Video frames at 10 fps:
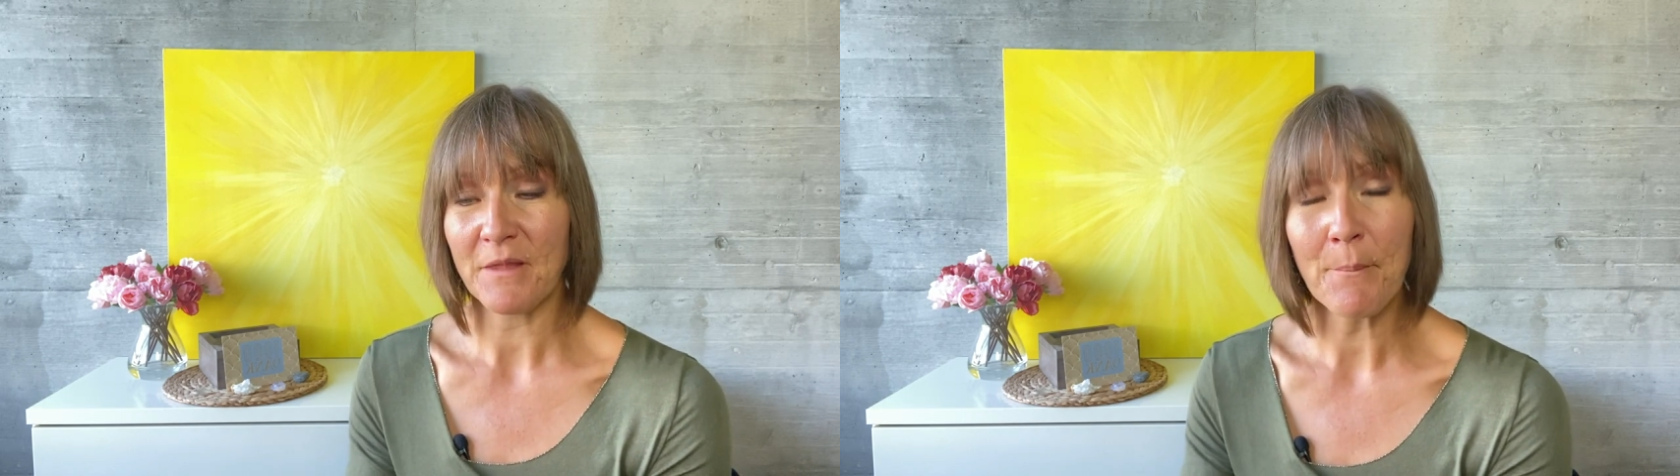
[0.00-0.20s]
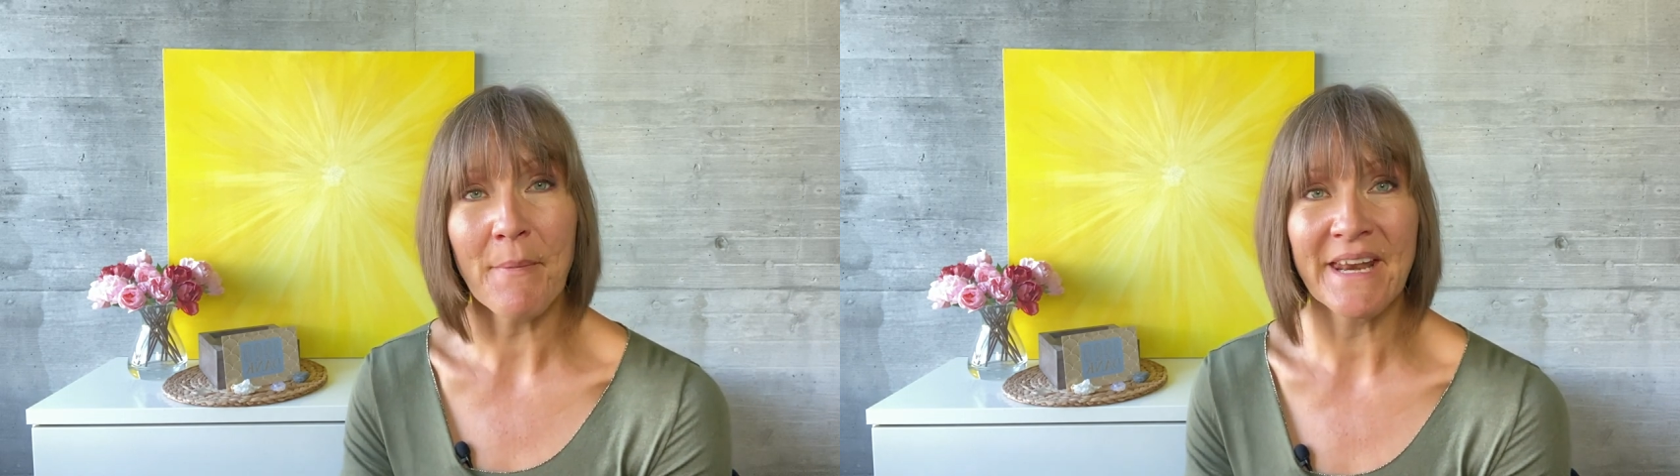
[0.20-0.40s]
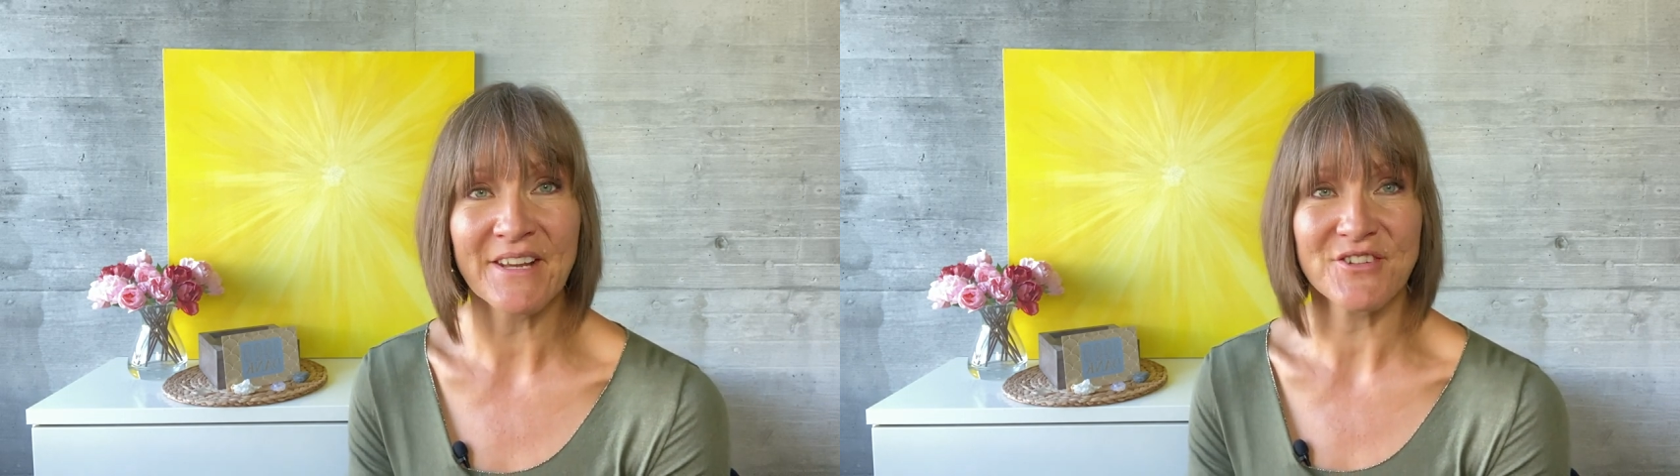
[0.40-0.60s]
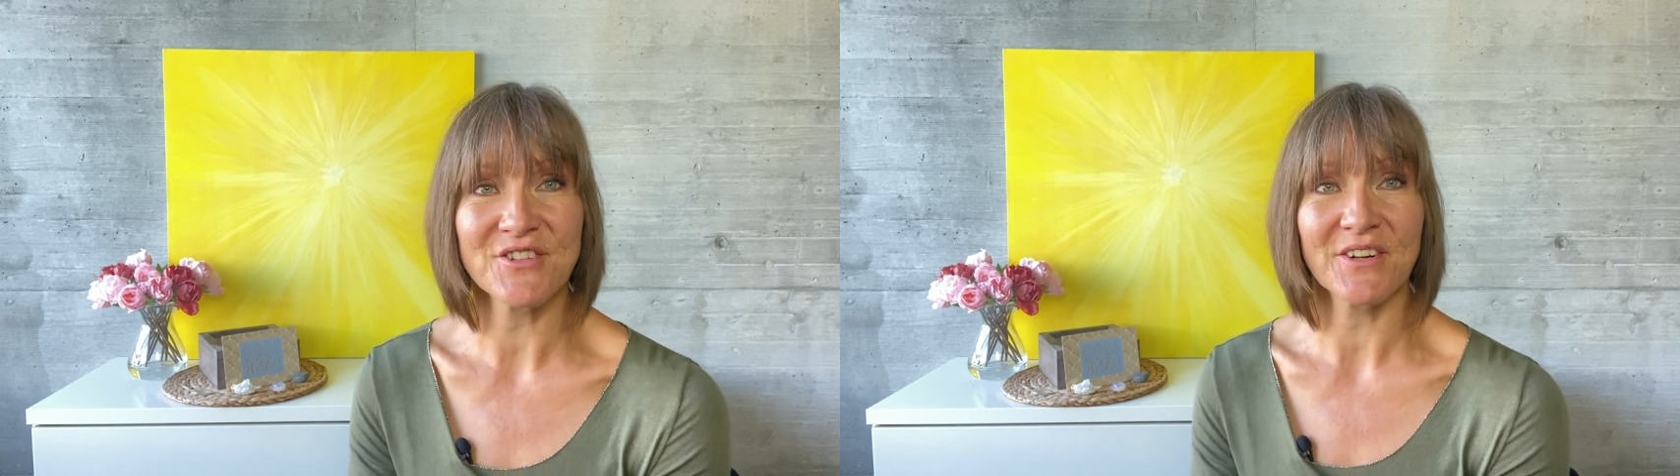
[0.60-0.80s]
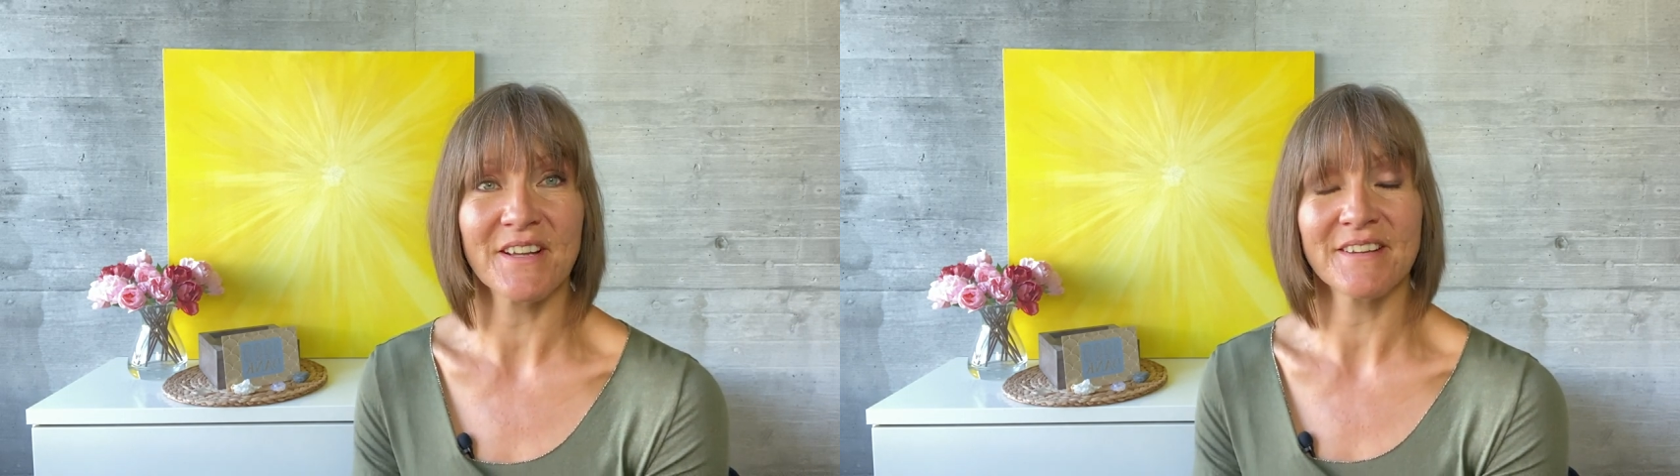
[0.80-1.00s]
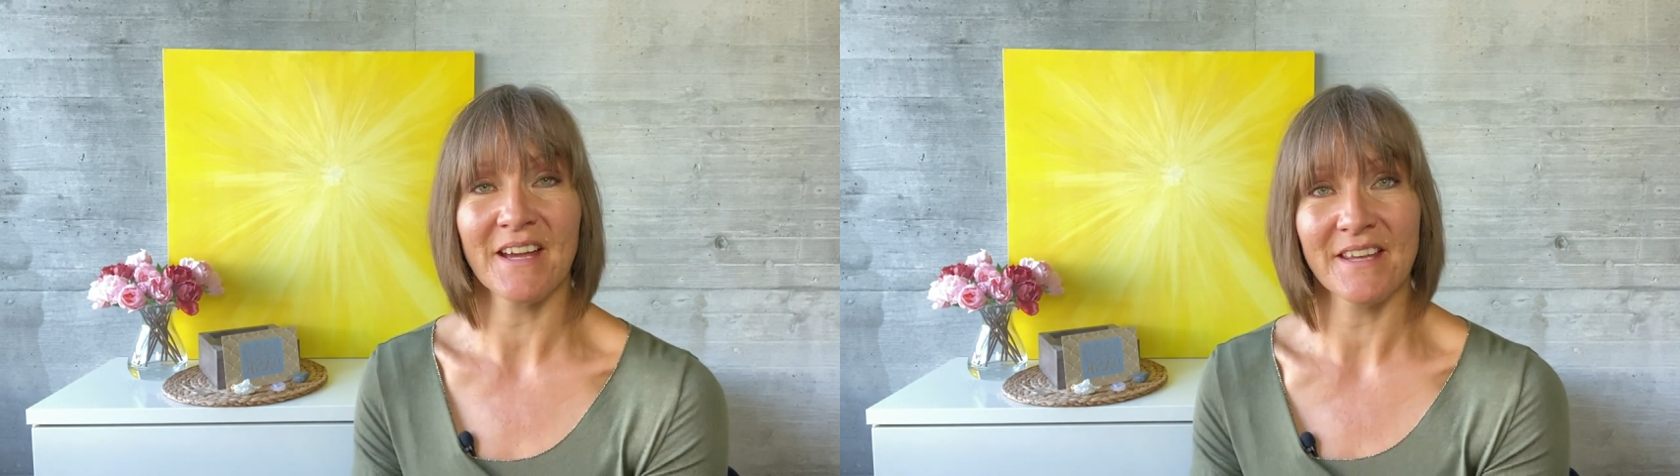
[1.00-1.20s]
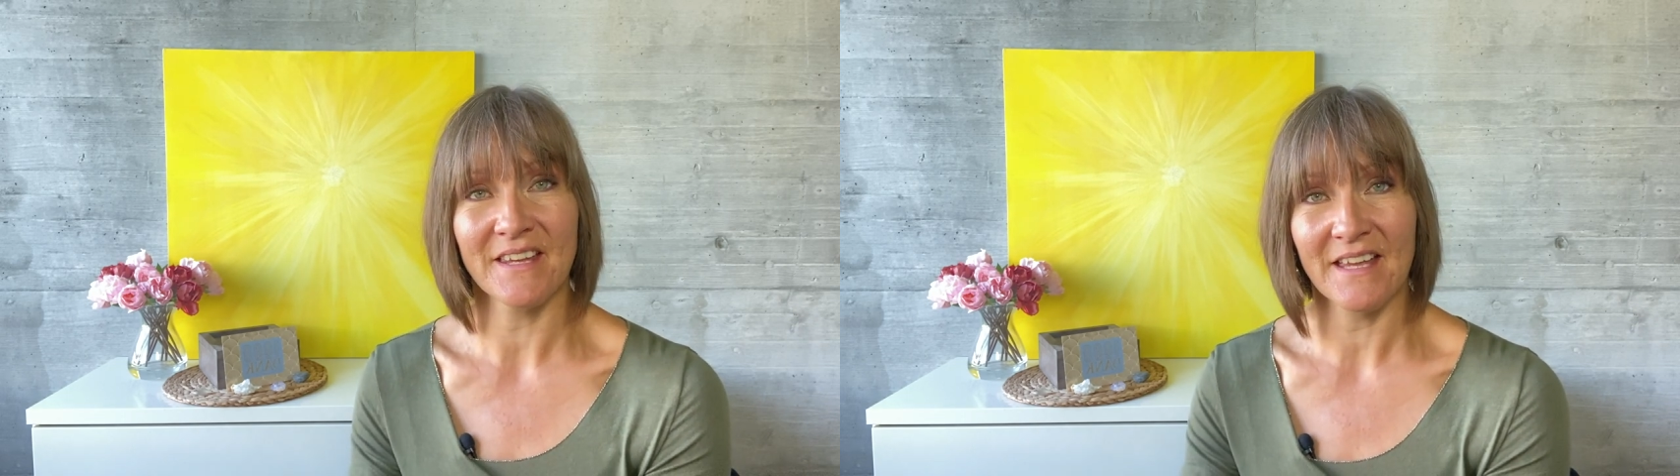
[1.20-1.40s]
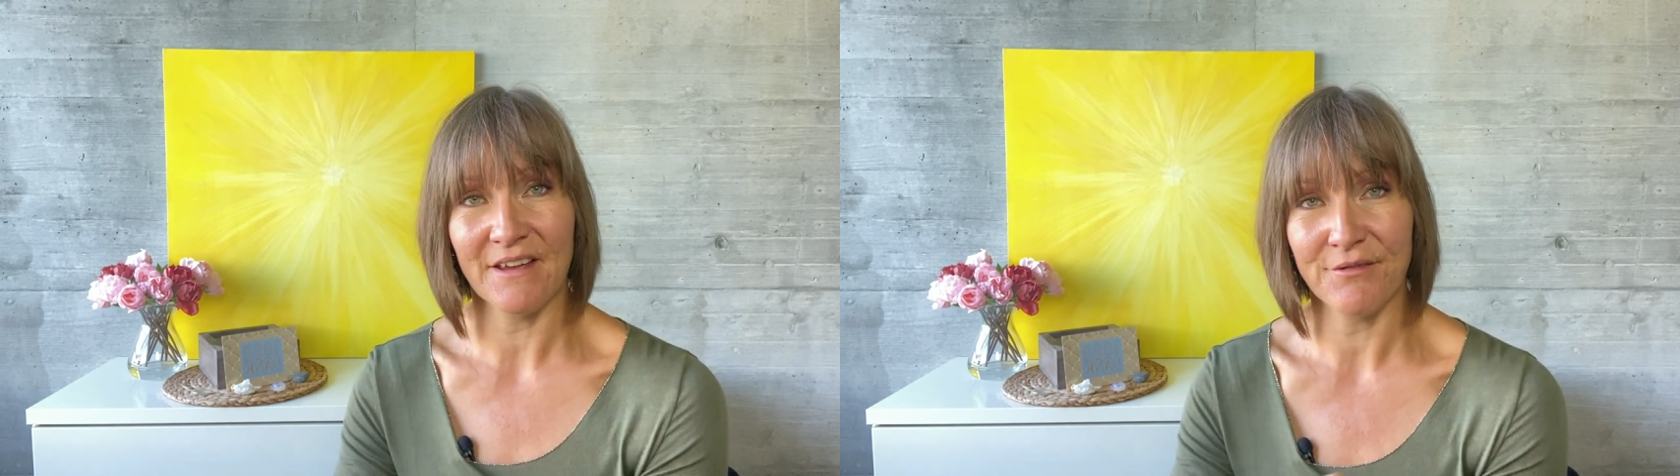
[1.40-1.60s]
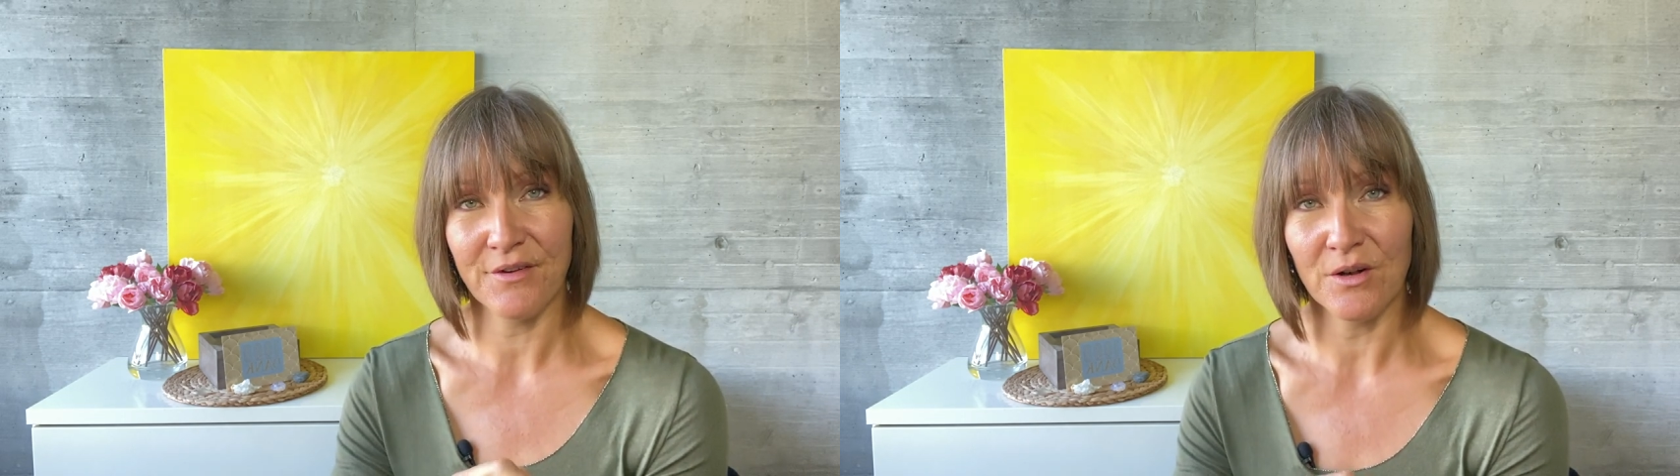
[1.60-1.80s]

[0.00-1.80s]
manager, and I have